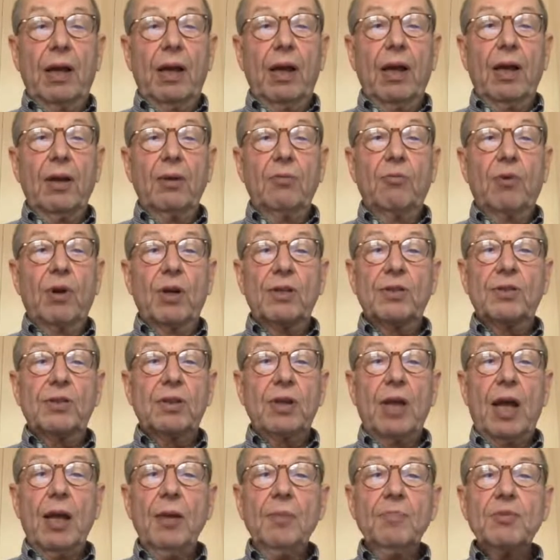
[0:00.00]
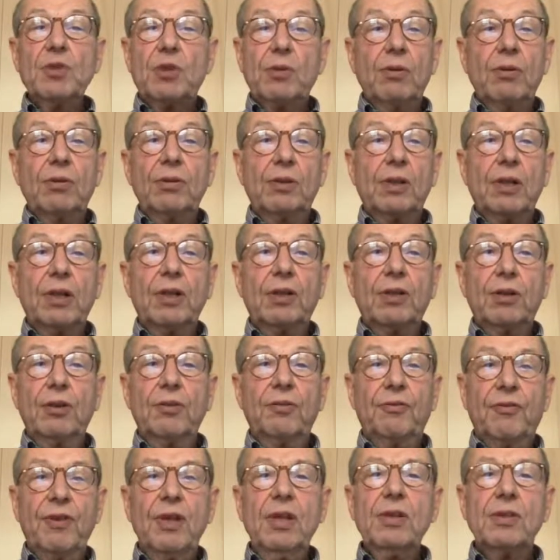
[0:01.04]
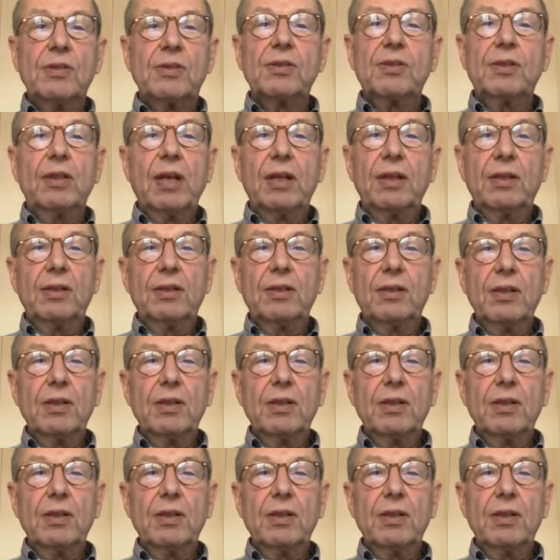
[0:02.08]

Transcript: I was absolutely convinced that